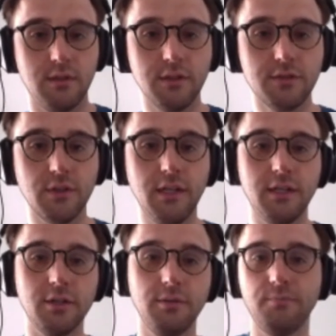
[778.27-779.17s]
This right
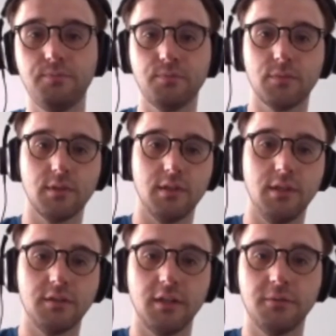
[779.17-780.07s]
here
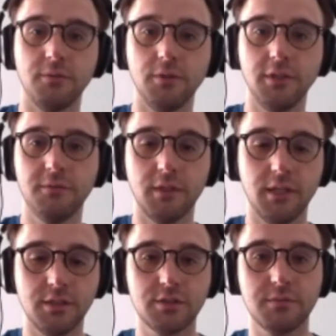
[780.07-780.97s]
is a fully
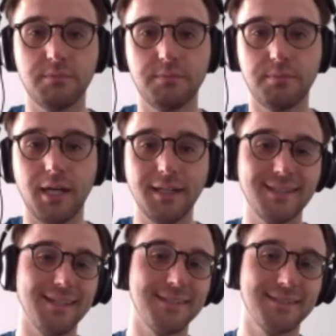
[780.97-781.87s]
fledged
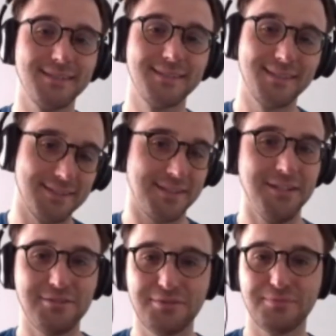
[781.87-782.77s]
pytest test
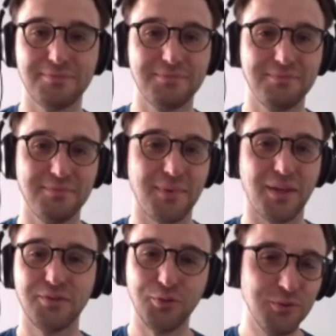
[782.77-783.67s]
case. 2